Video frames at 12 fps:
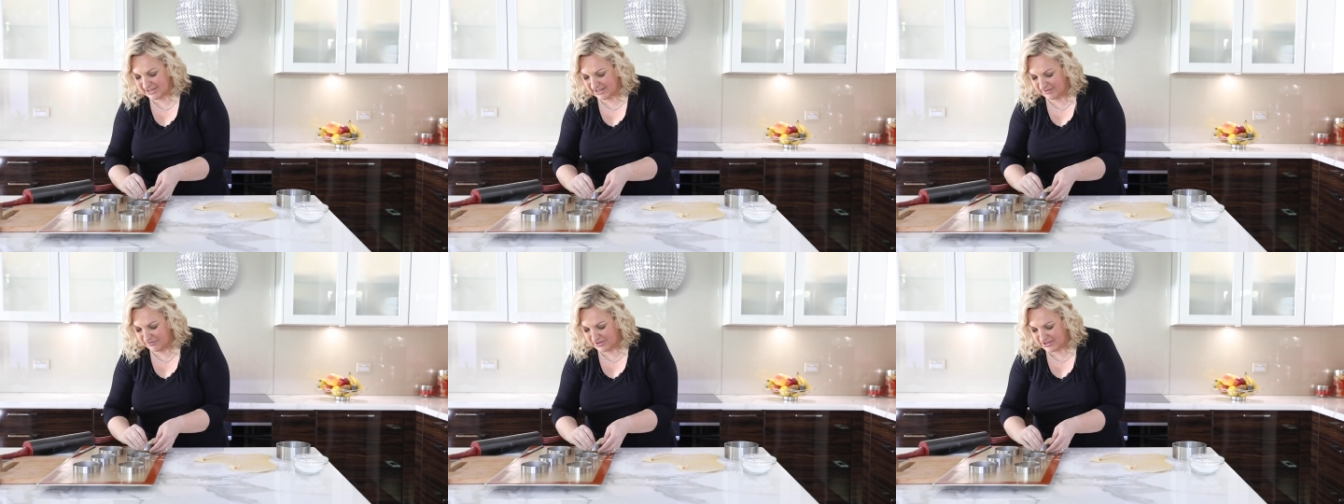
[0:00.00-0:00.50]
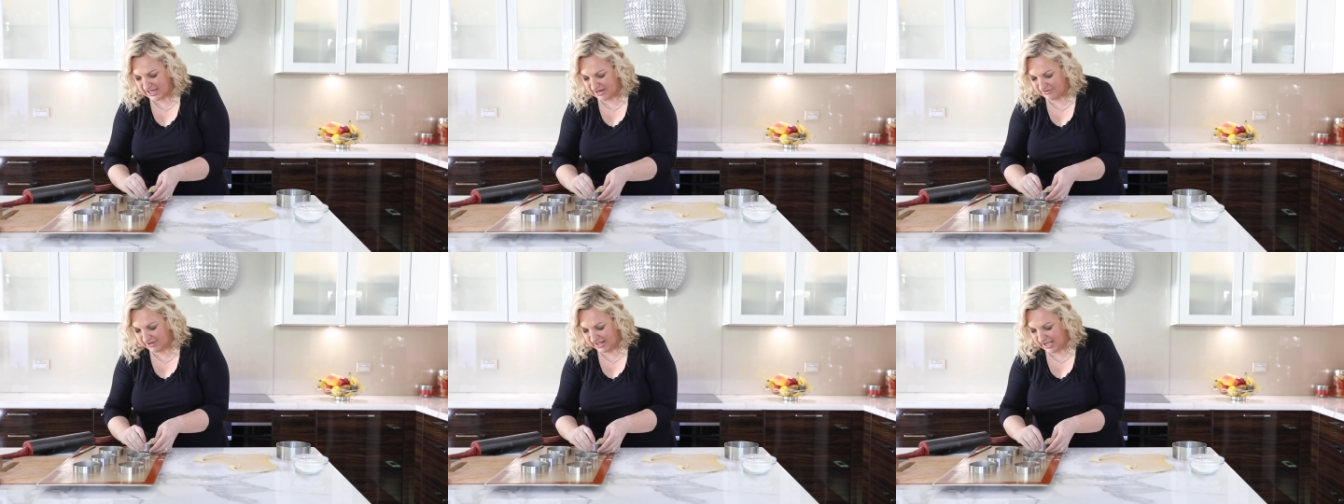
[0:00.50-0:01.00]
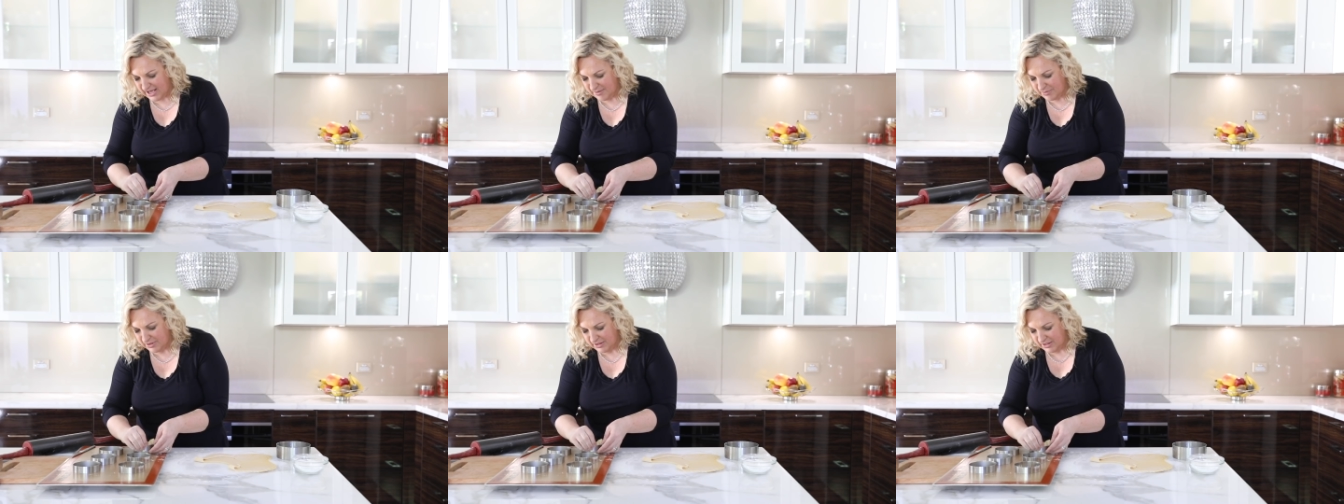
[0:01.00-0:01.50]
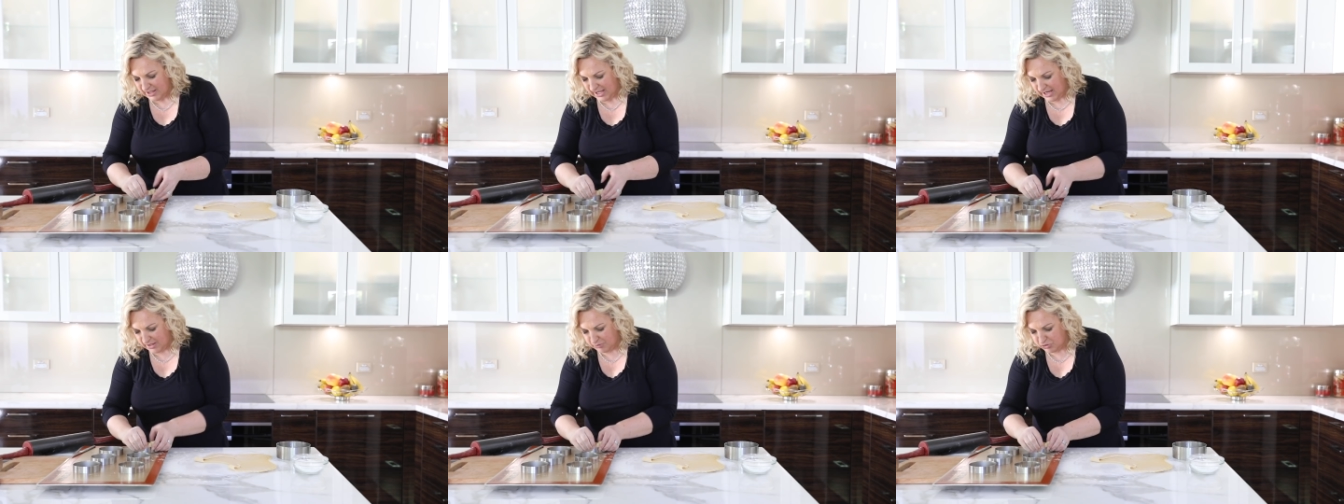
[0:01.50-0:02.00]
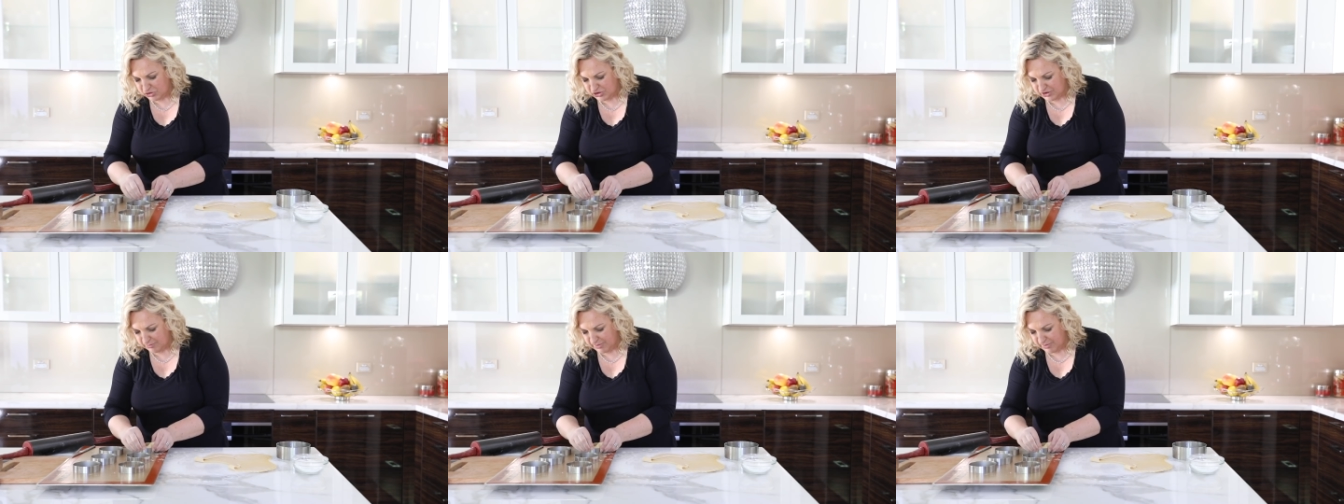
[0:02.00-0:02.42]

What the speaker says: I lift the tart ring up and I push the